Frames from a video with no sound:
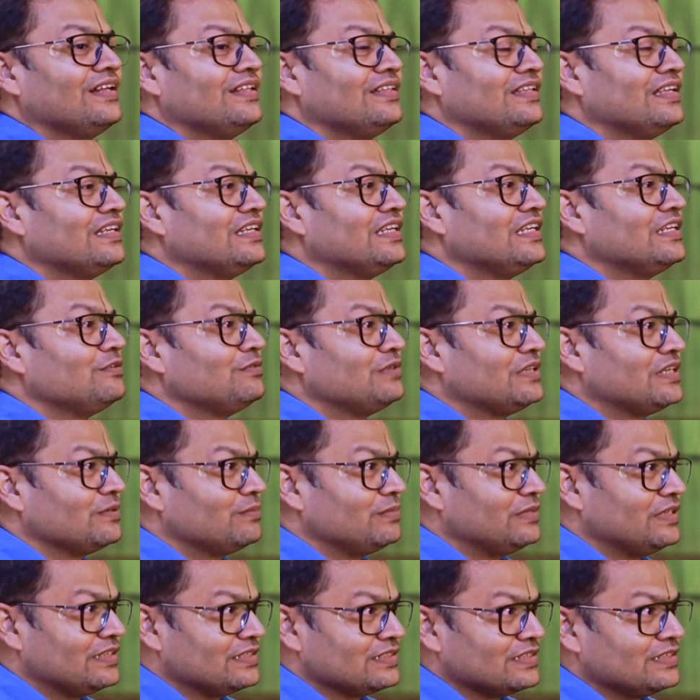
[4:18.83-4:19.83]
then
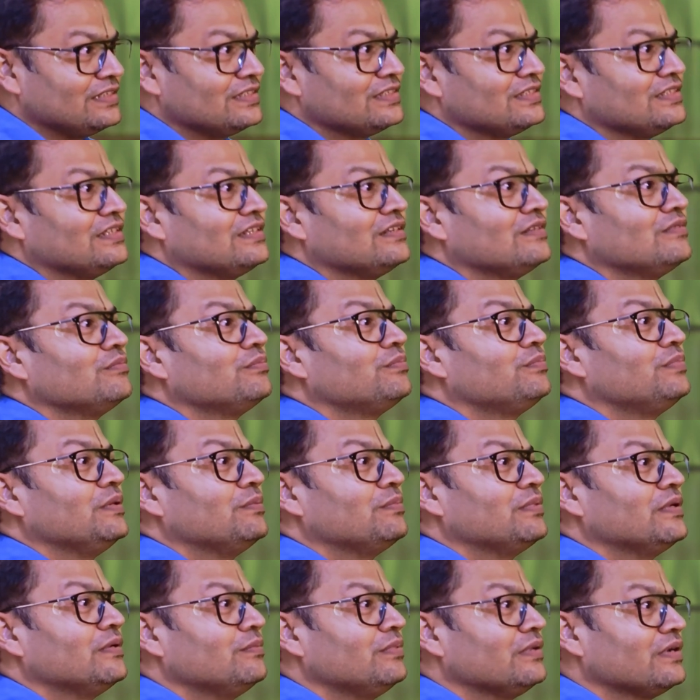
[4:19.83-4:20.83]
invariably results in
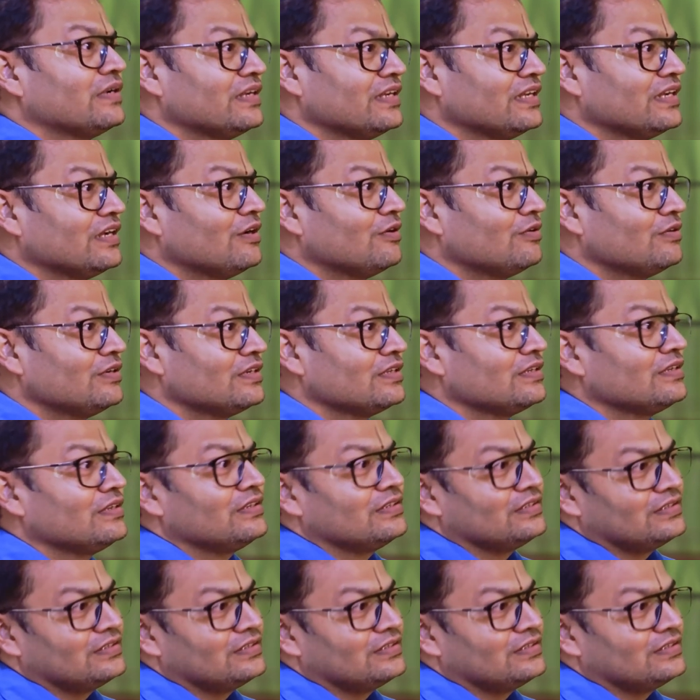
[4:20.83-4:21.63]
people burning out,